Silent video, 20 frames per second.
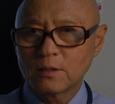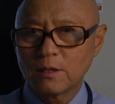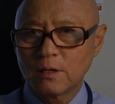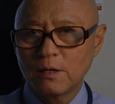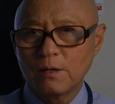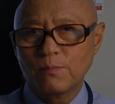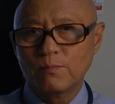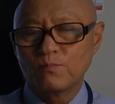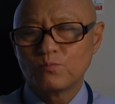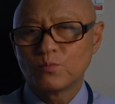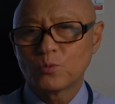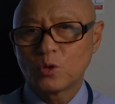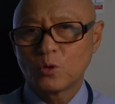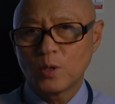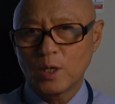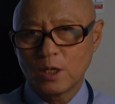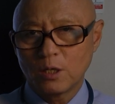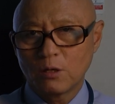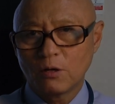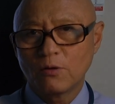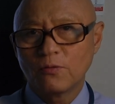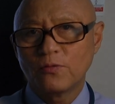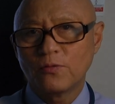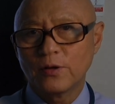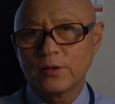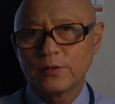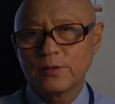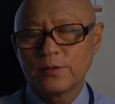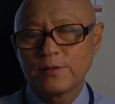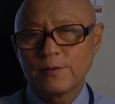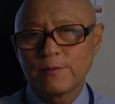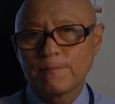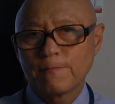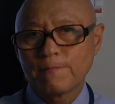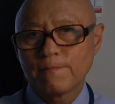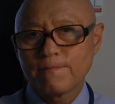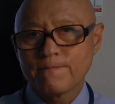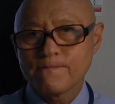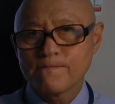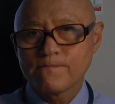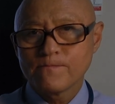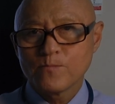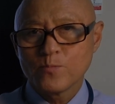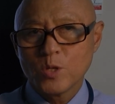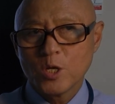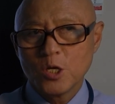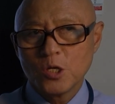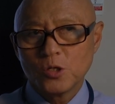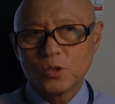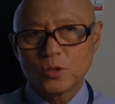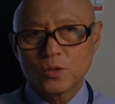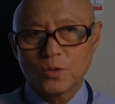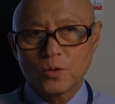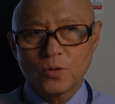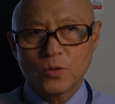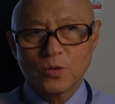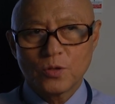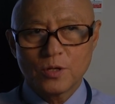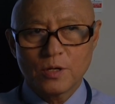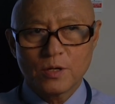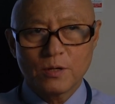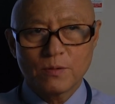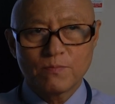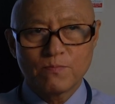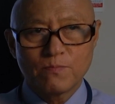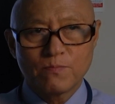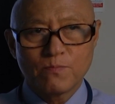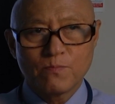come quite often so the